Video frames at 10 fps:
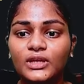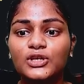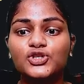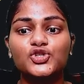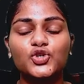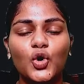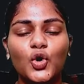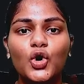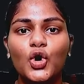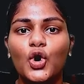
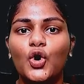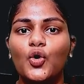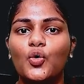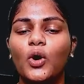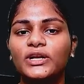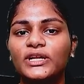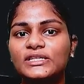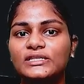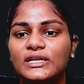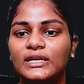So what
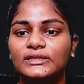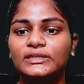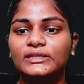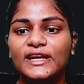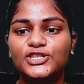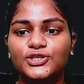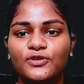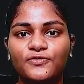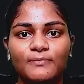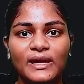is the direction of
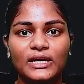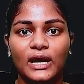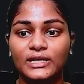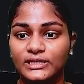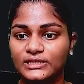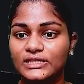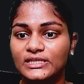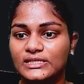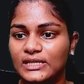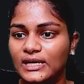my current?
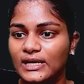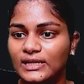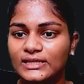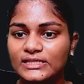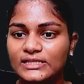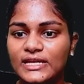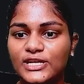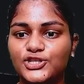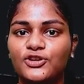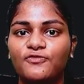This
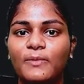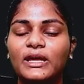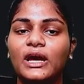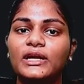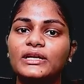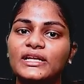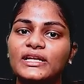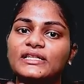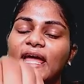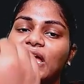direction of my current is
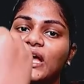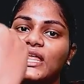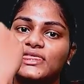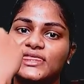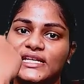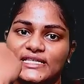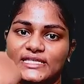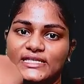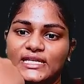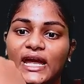like
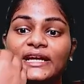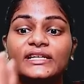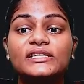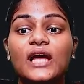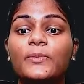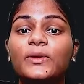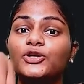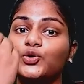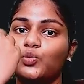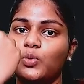this. It is coming
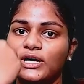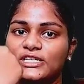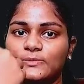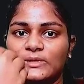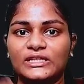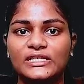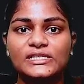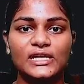towards me. This